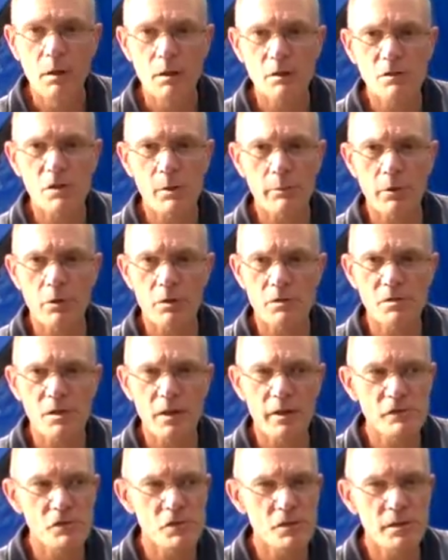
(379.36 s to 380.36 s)
Well, looks like we've got a
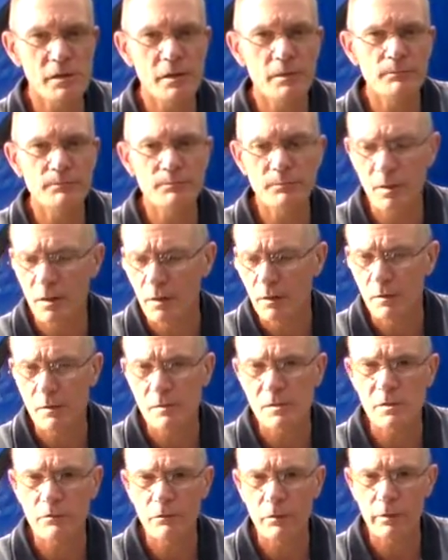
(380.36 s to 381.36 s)
station here.
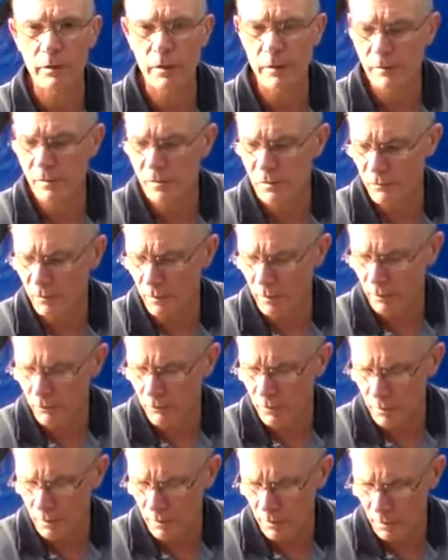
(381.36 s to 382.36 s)
See if I can get this
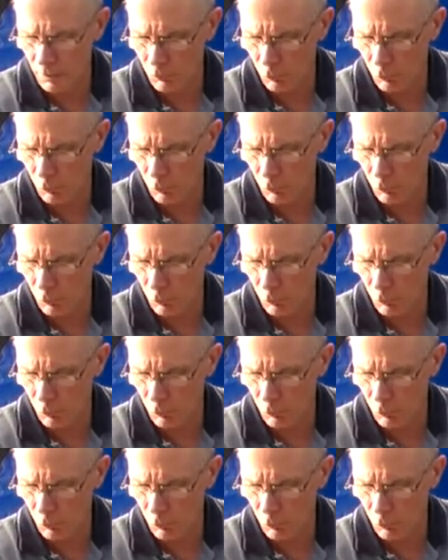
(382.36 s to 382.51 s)
fella in